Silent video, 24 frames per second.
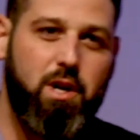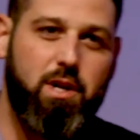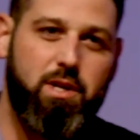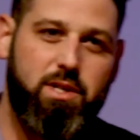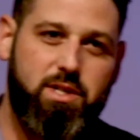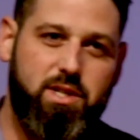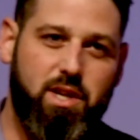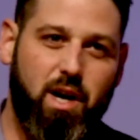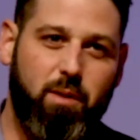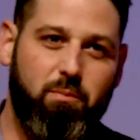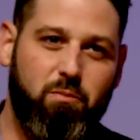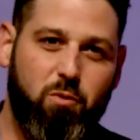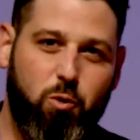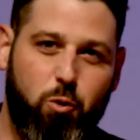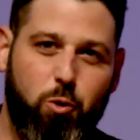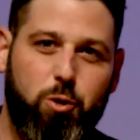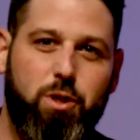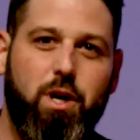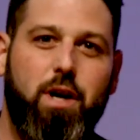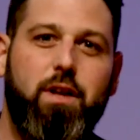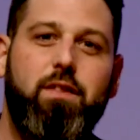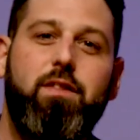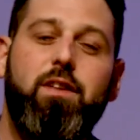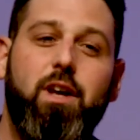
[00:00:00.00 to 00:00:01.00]
some good
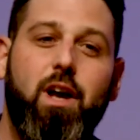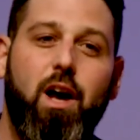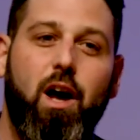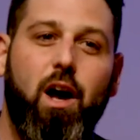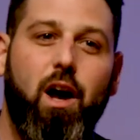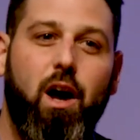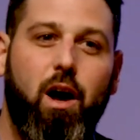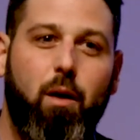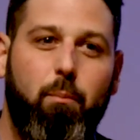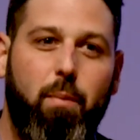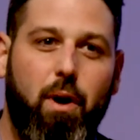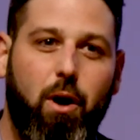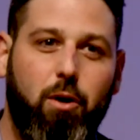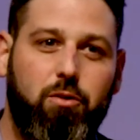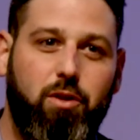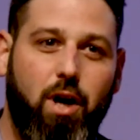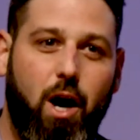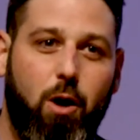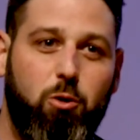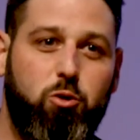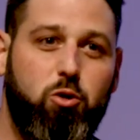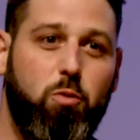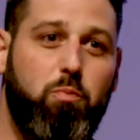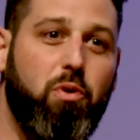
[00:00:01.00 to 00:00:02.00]
idea about
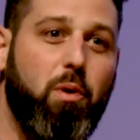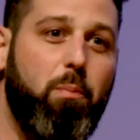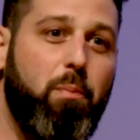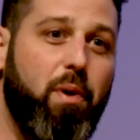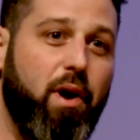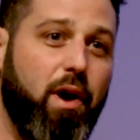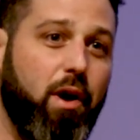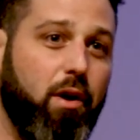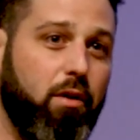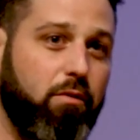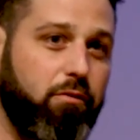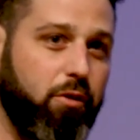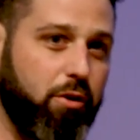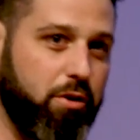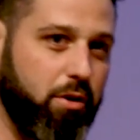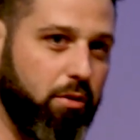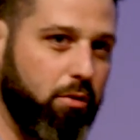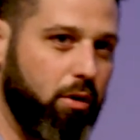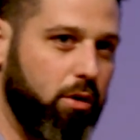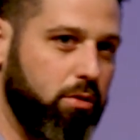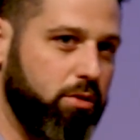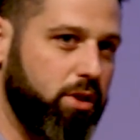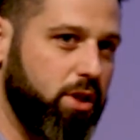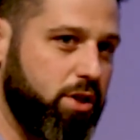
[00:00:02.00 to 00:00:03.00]
how to prepare for your
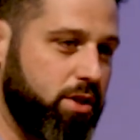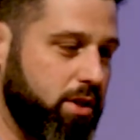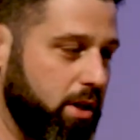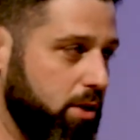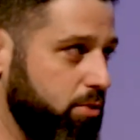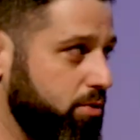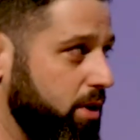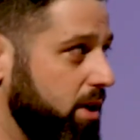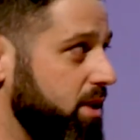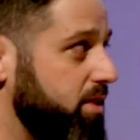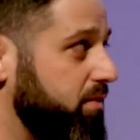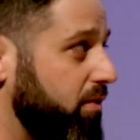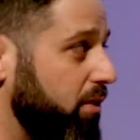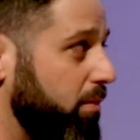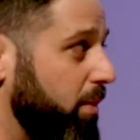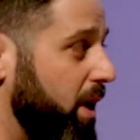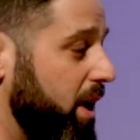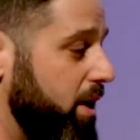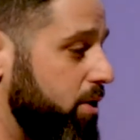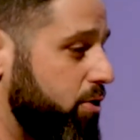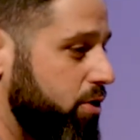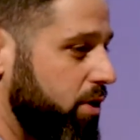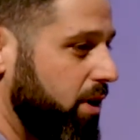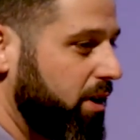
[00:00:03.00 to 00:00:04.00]
own digital
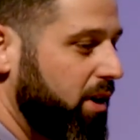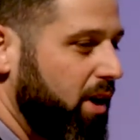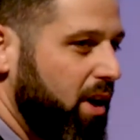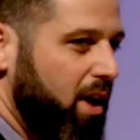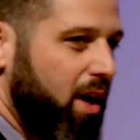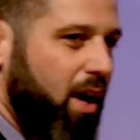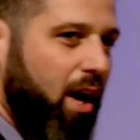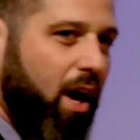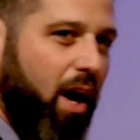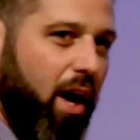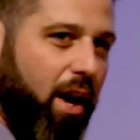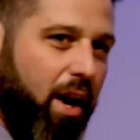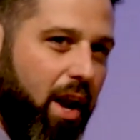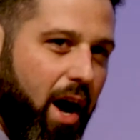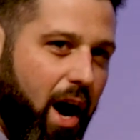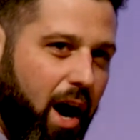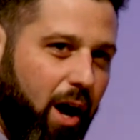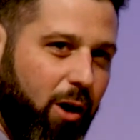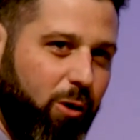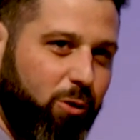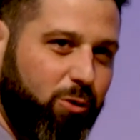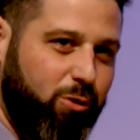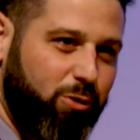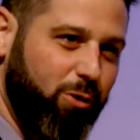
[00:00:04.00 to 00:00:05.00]
transformation and
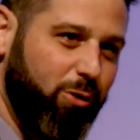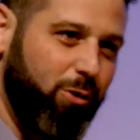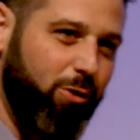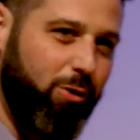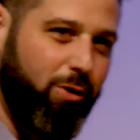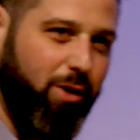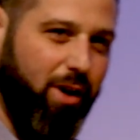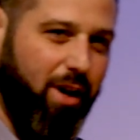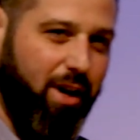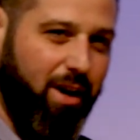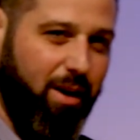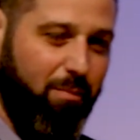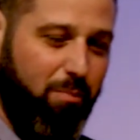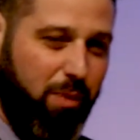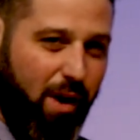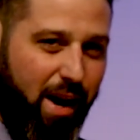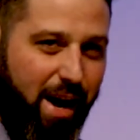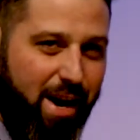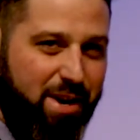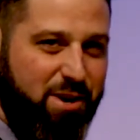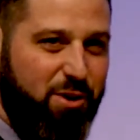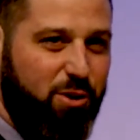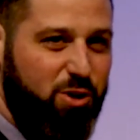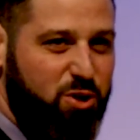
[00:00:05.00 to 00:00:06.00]
how to
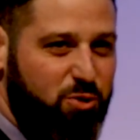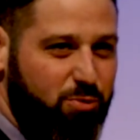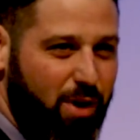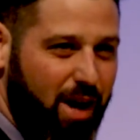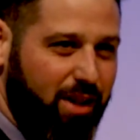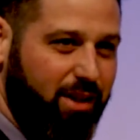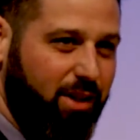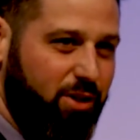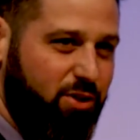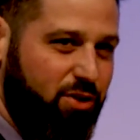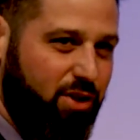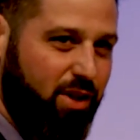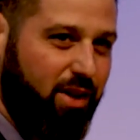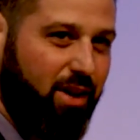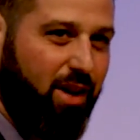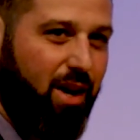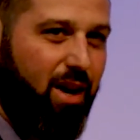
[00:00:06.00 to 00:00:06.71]
plan your strategy